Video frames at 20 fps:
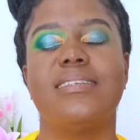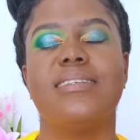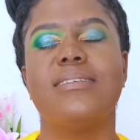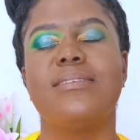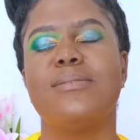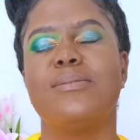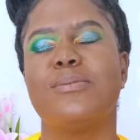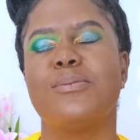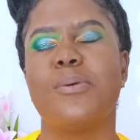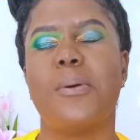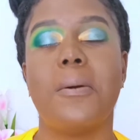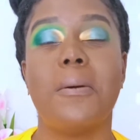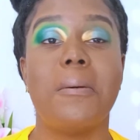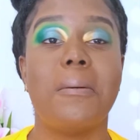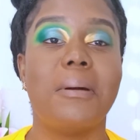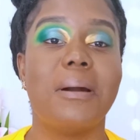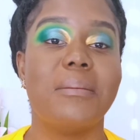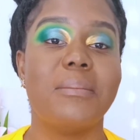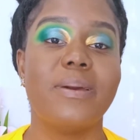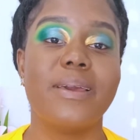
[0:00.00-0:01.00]
is
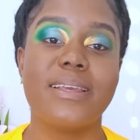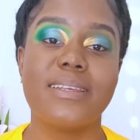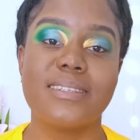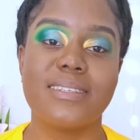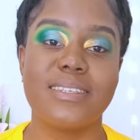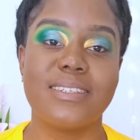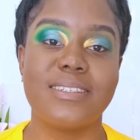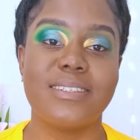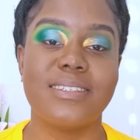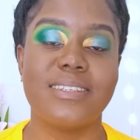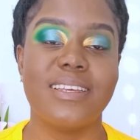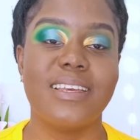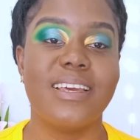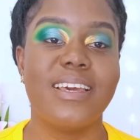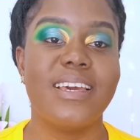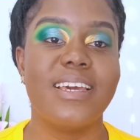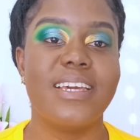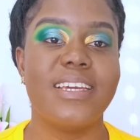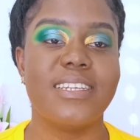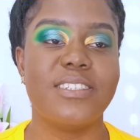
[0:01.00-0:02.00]
so amazing.
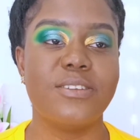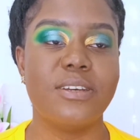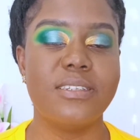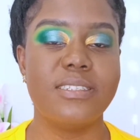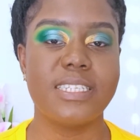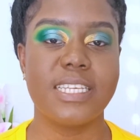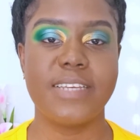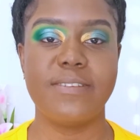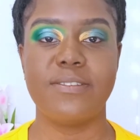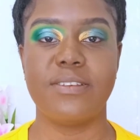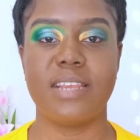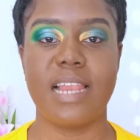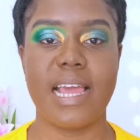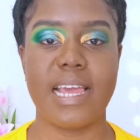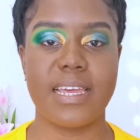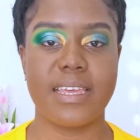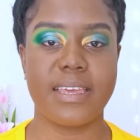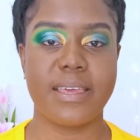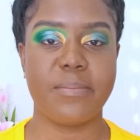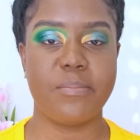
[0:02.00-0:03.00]
It just gives you
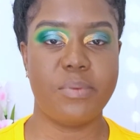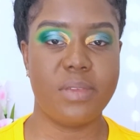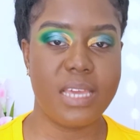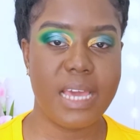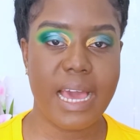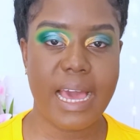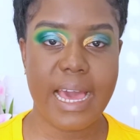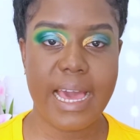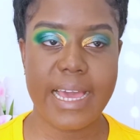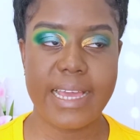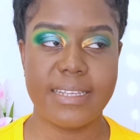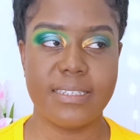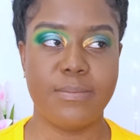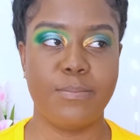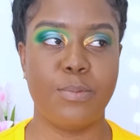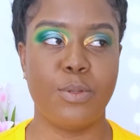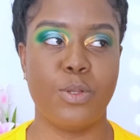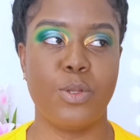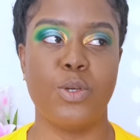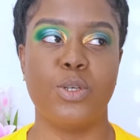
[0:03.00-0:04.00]
like a bigger eyes,
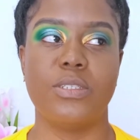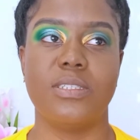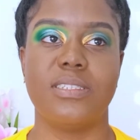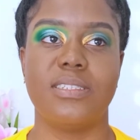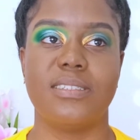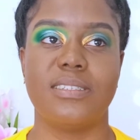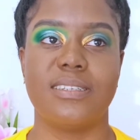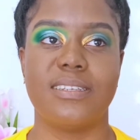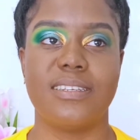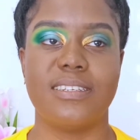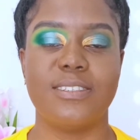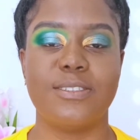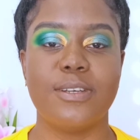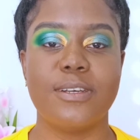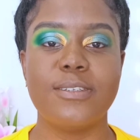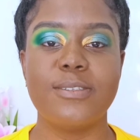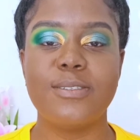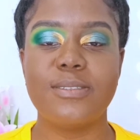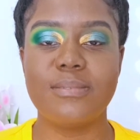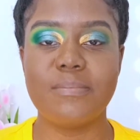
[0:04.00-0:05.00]
plus it
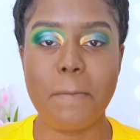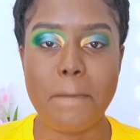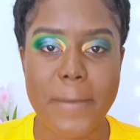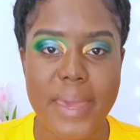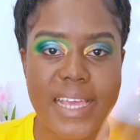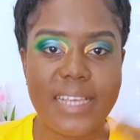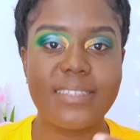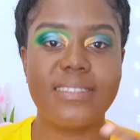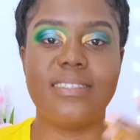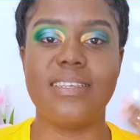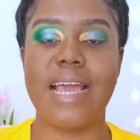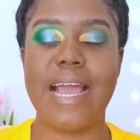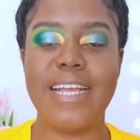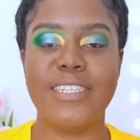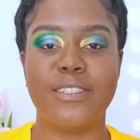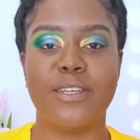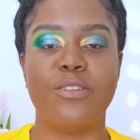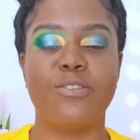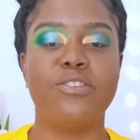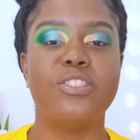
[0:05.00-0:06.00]
just makes the
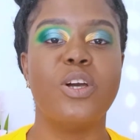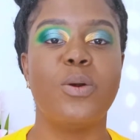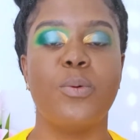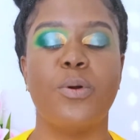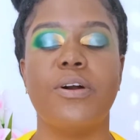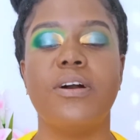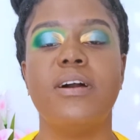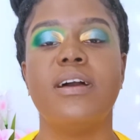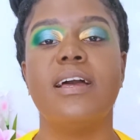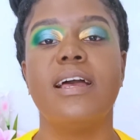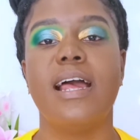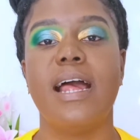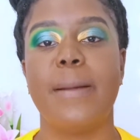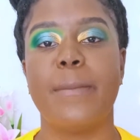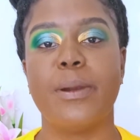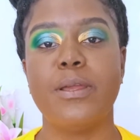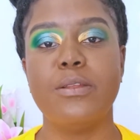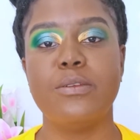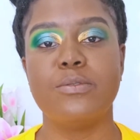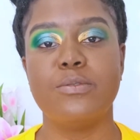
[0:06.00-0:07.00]
eyeshadow, you know what, I'm
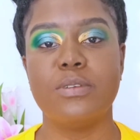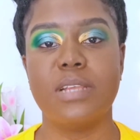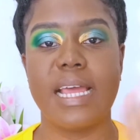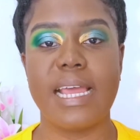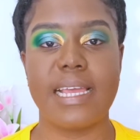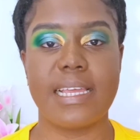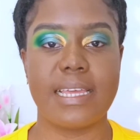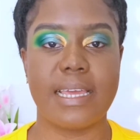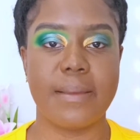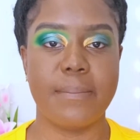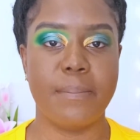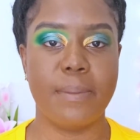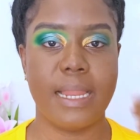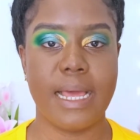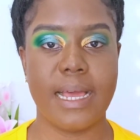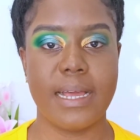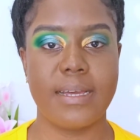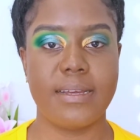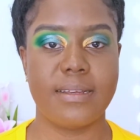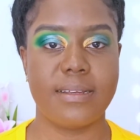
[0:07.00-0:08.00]
gonna do like a
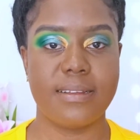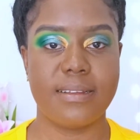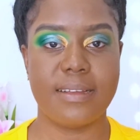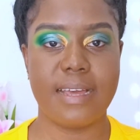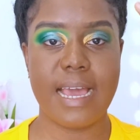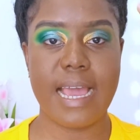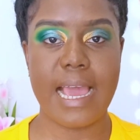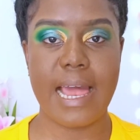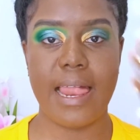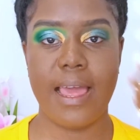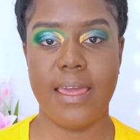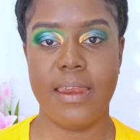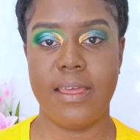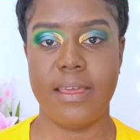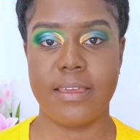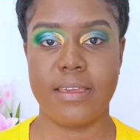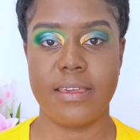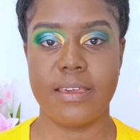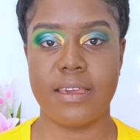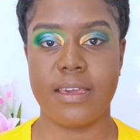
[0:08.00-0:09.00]
black
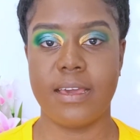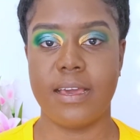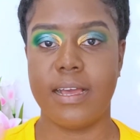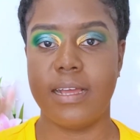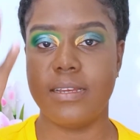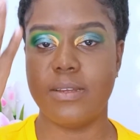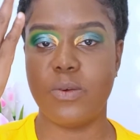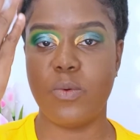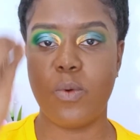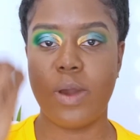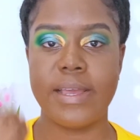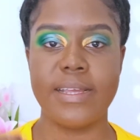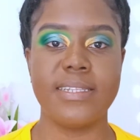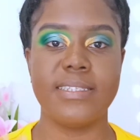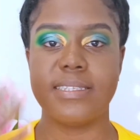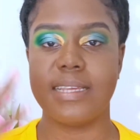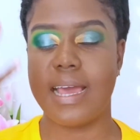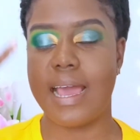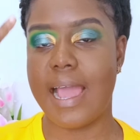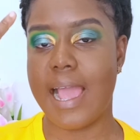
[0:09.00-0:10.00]
eyeliner here and a
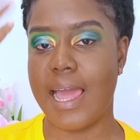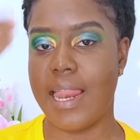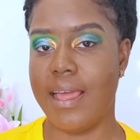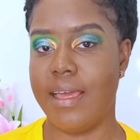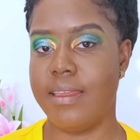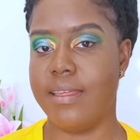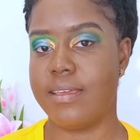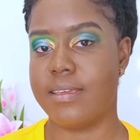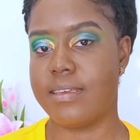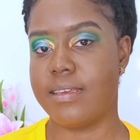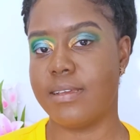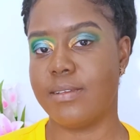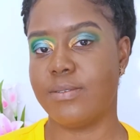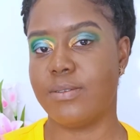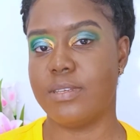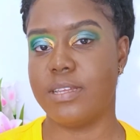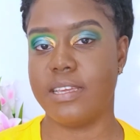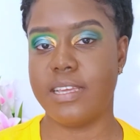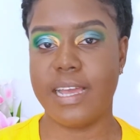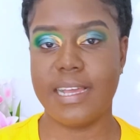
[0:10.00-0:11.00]
white eyeliner here
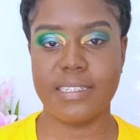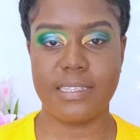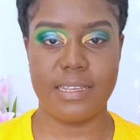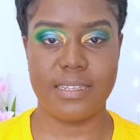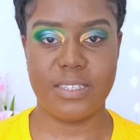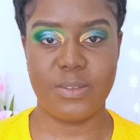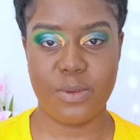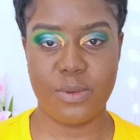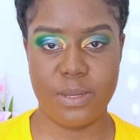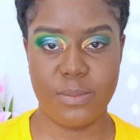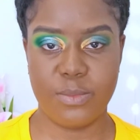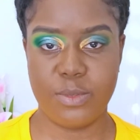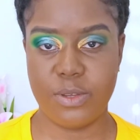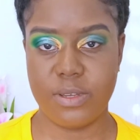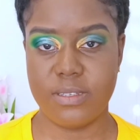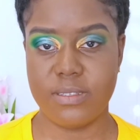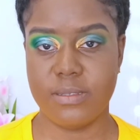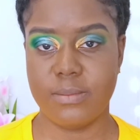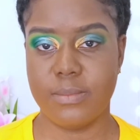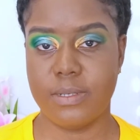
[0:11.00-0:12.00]
so that you guys can see what I'm
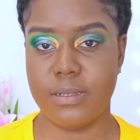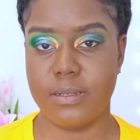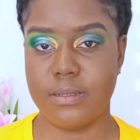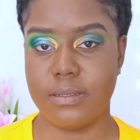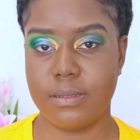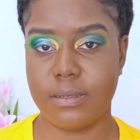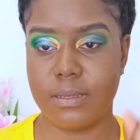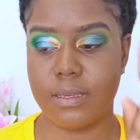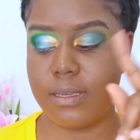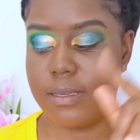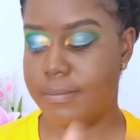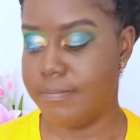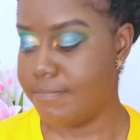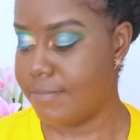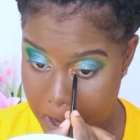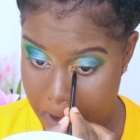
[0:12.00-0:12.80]
talking about. Okay.